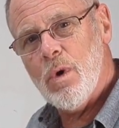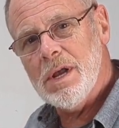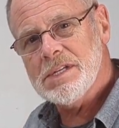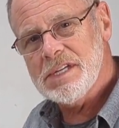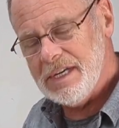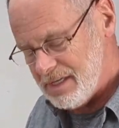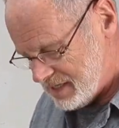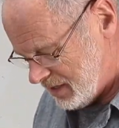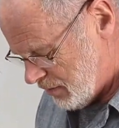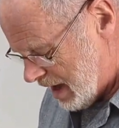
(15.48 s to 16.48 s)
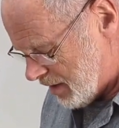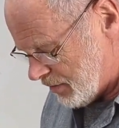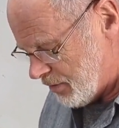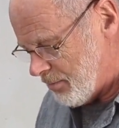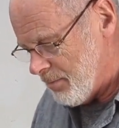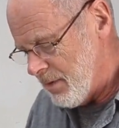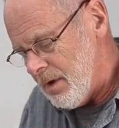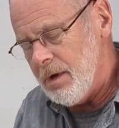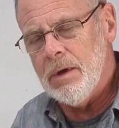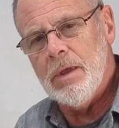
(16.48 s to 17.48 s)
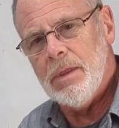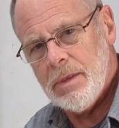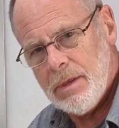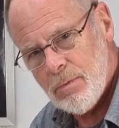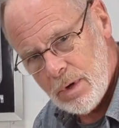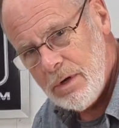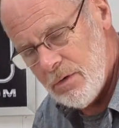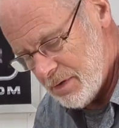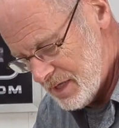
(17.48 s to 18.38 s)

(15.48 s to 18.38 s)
CNC router, when you